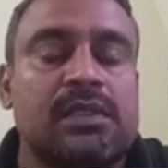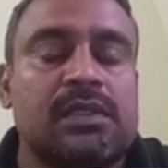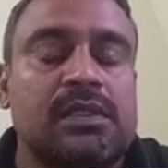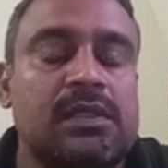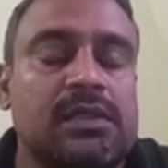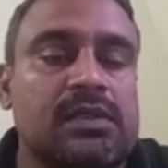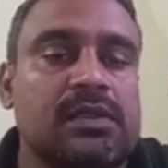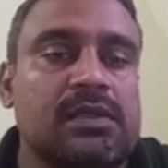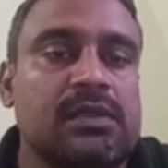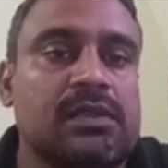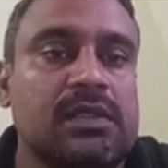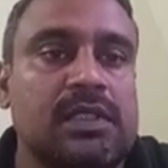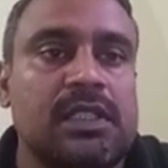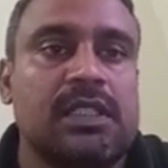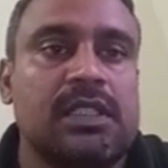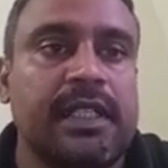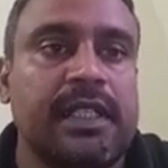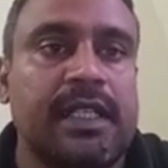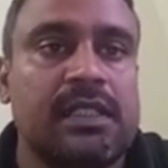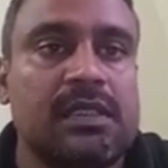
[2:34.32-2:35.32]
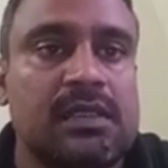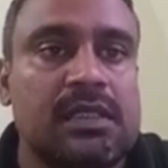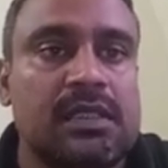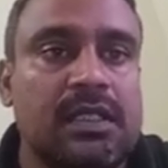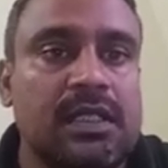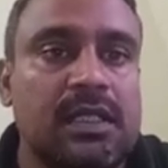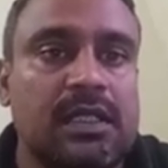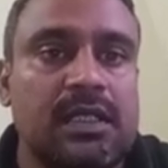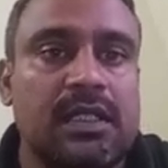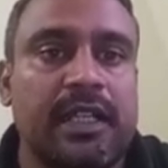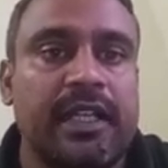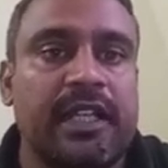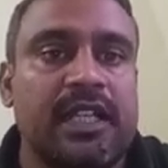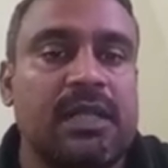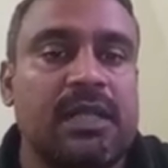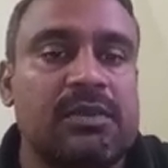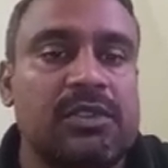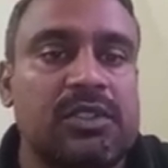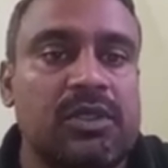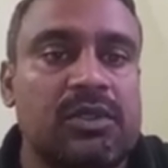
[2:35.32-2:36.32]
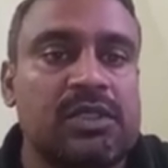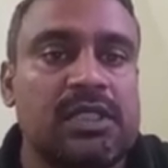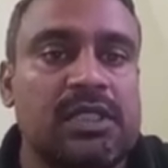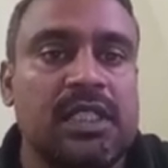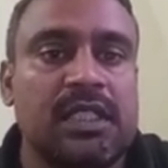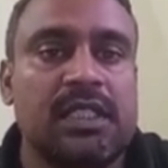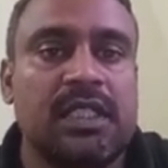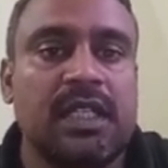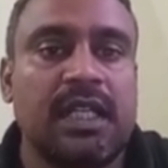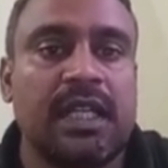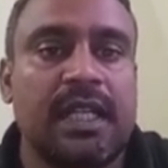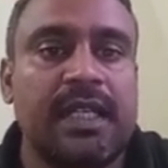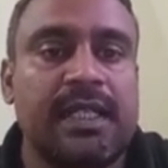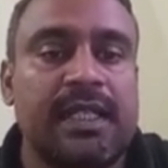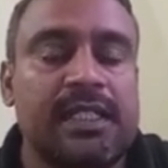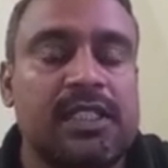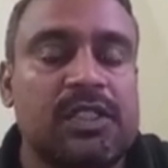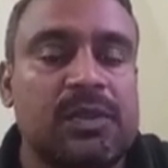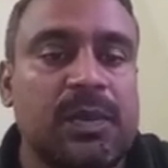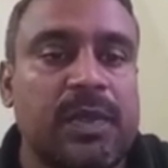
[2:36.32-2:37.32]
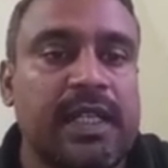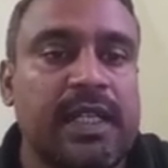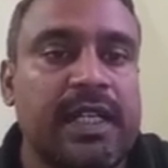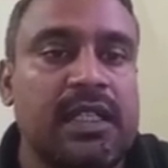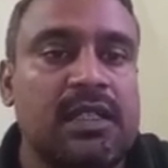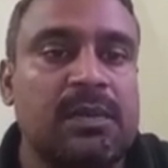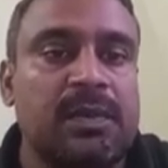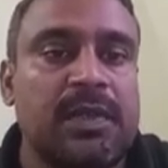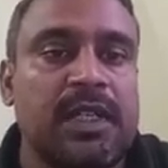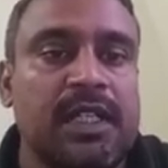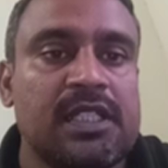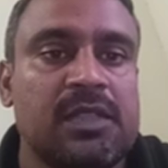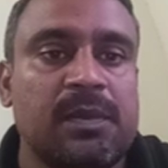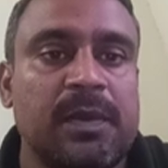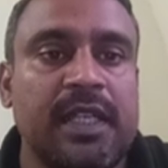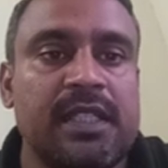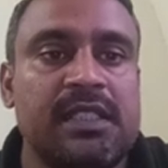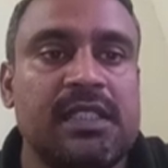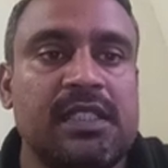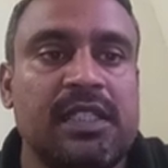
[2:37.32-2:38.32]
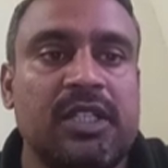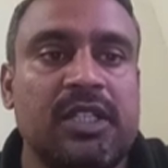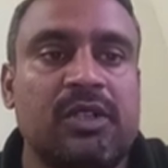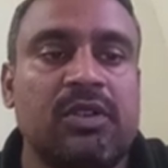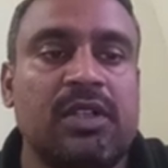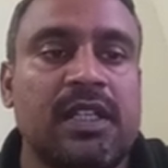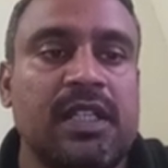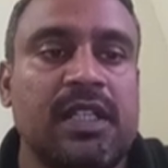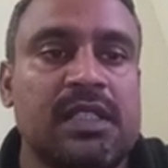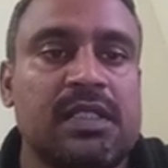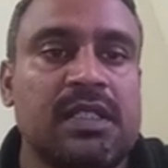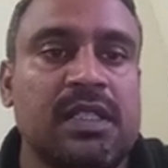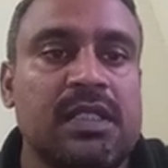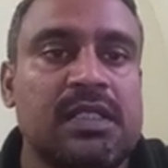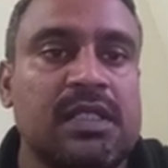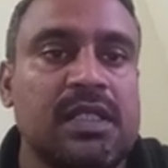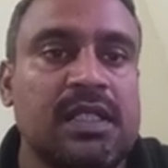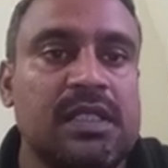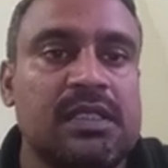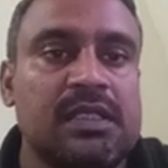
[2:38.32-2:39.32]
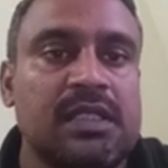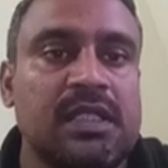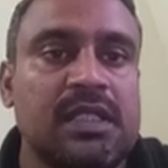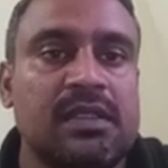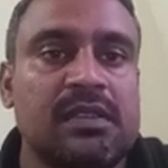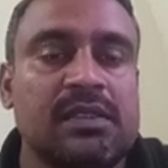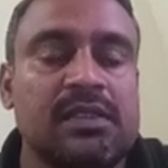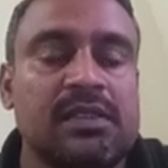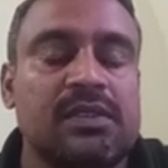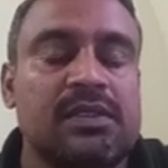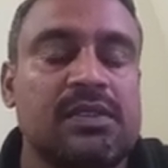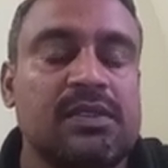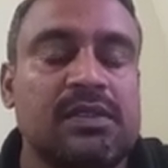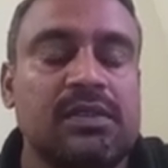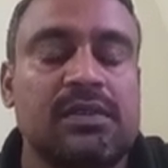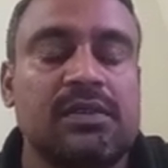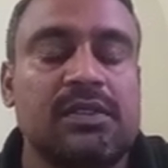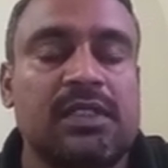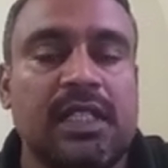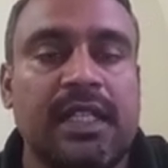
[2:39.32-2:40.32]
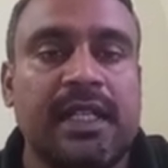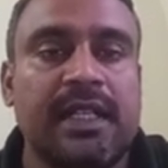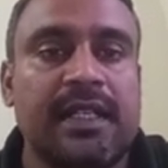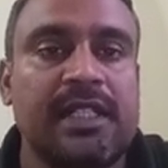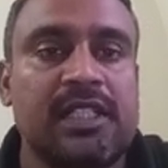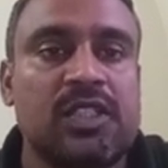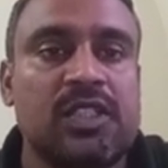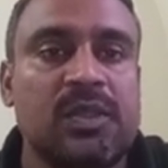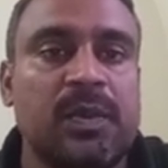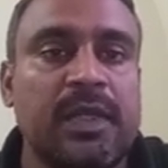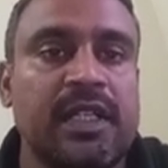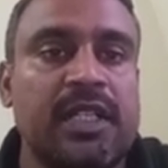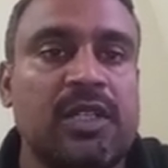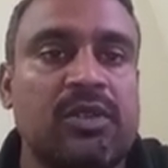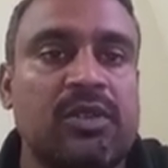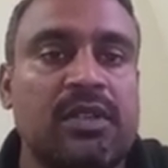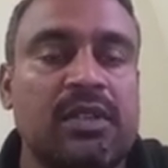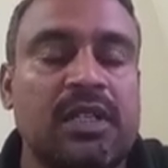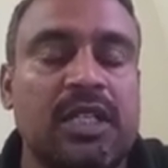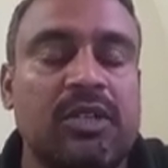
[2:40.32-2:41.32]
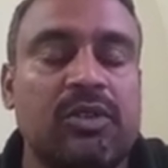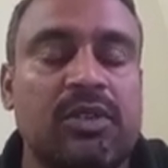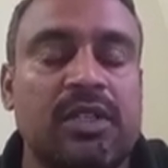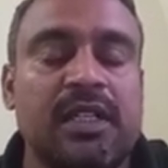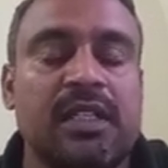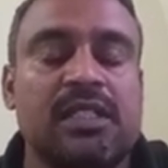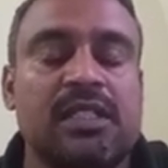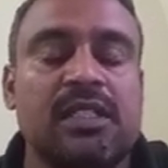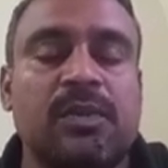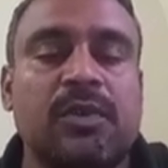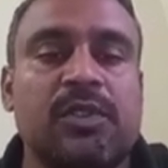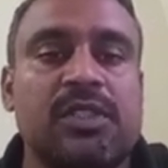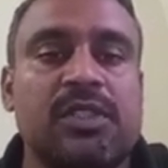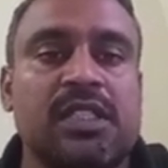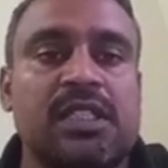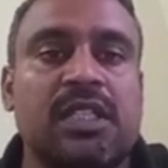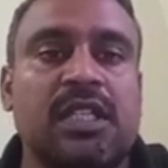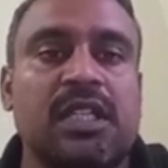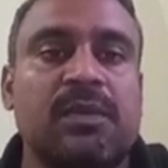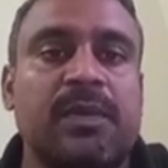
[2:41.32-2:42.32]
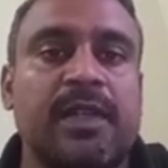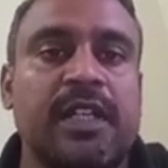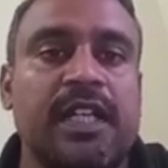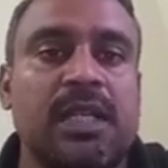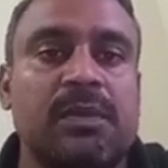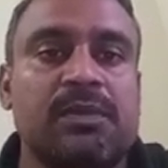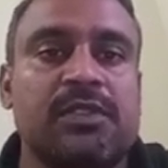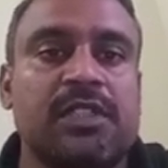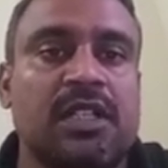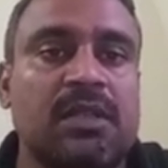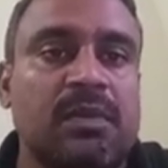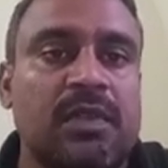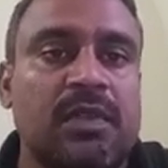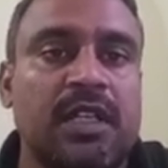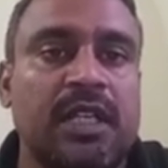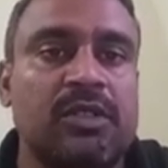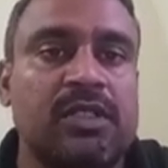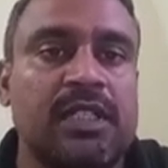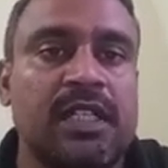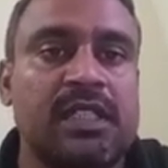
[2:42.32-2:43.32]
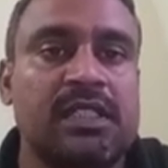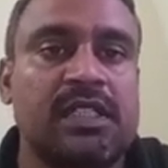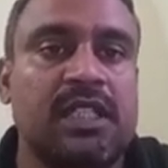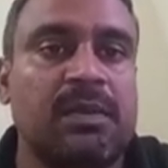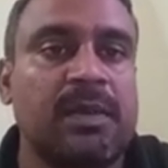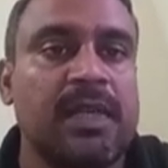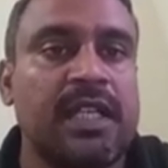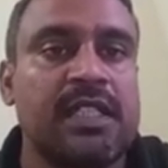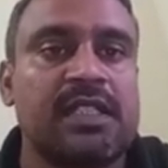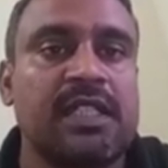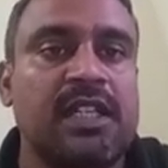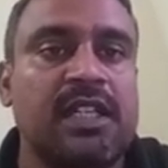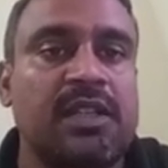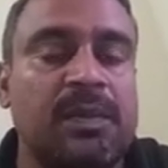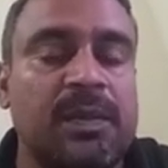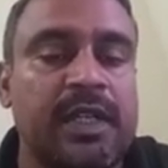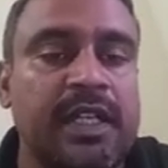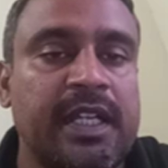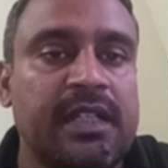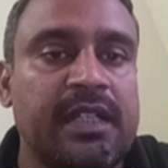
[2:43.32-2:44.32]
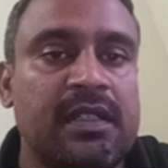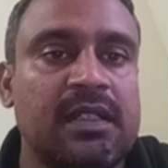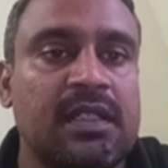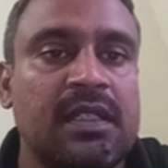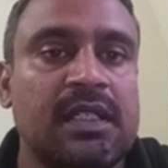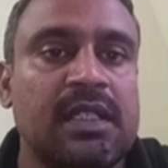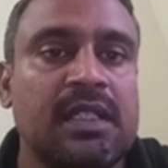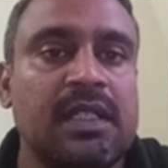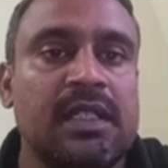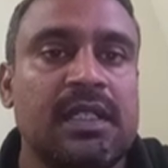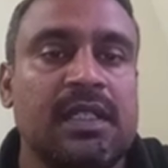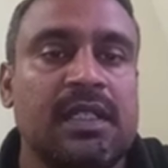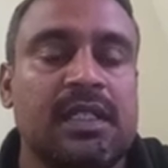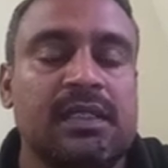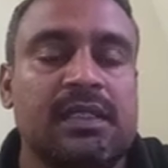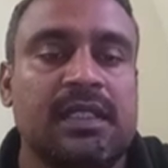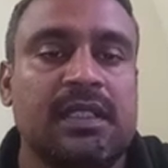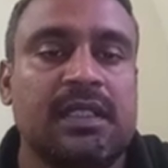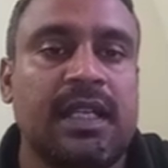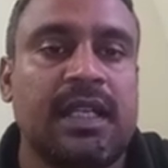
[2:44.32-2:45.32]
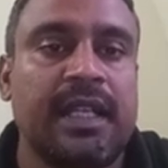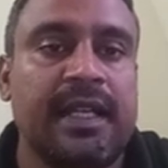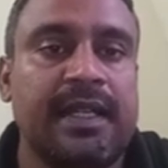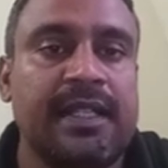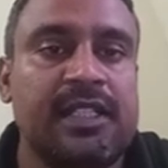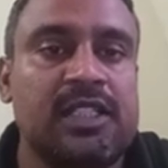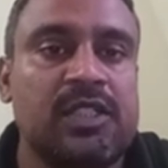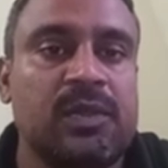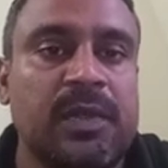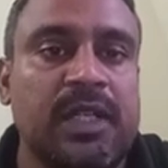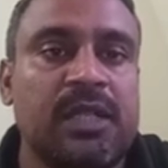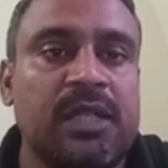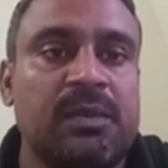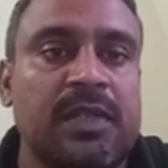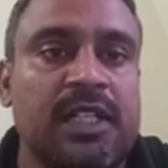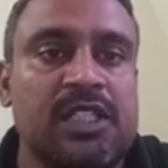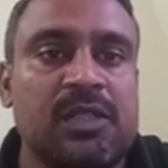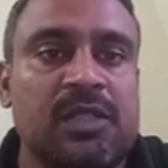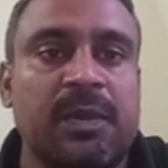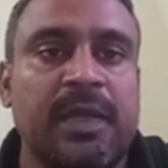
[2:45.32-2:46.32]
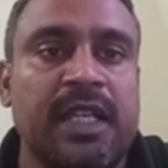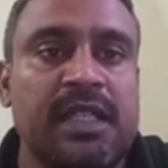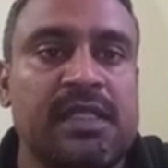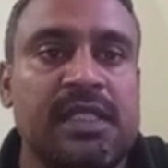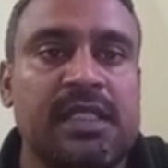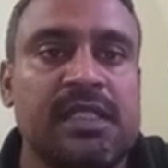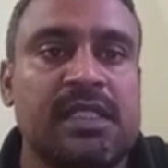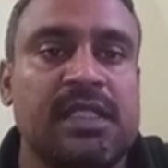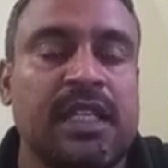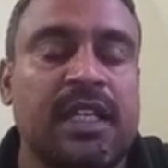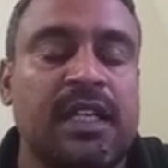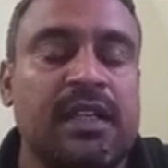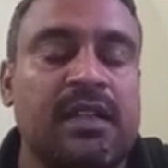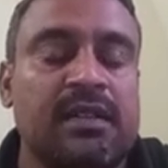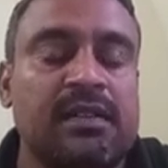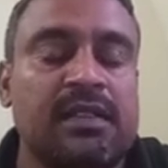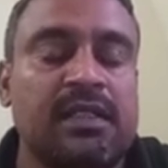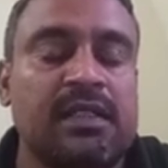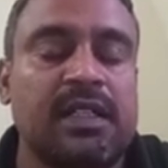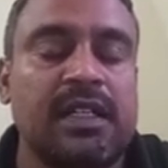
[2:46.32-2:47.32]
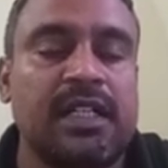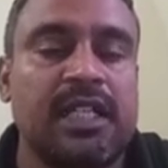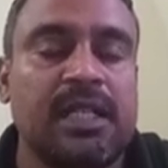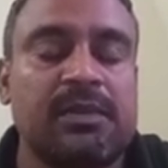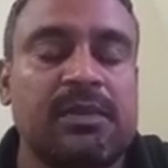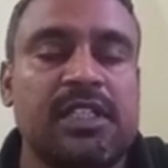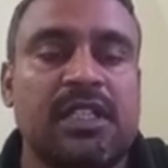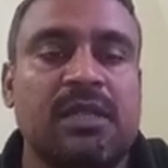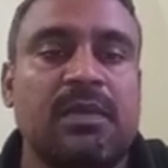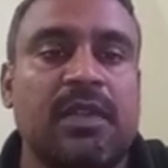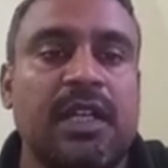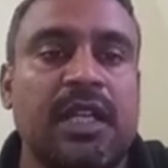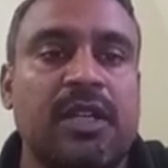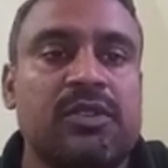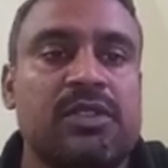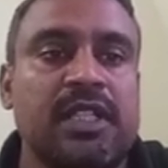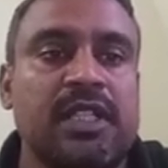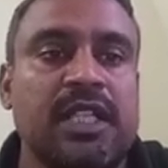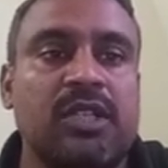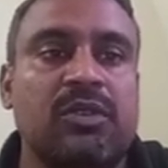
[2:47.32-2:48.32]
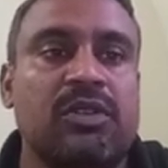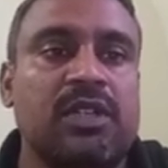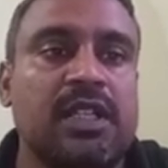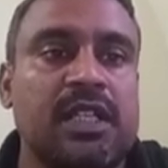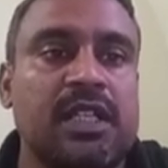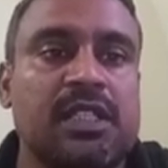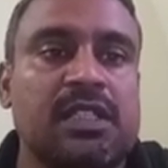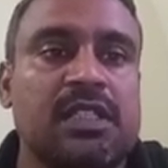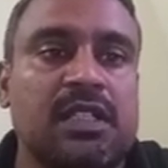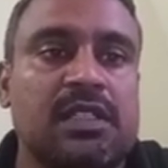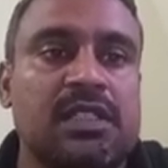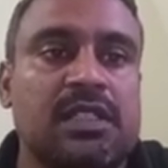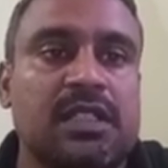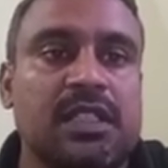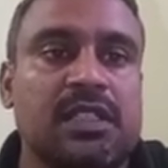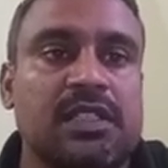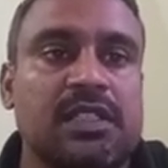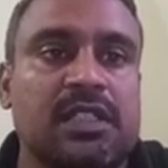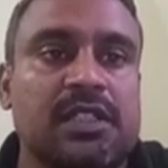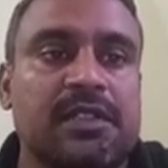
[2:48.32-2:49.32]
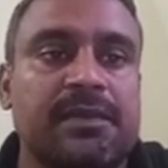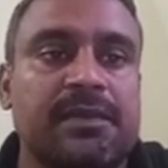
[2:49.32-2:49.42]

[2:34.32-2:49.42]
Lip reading: So that next the diagram shows that the lattice point plus base is equal to crystal structure. So the lattice point denoted as a position of atoms or molecule, that is imaginary point. Then the lattice point plus base is atoms or molecules equal to crystal structure.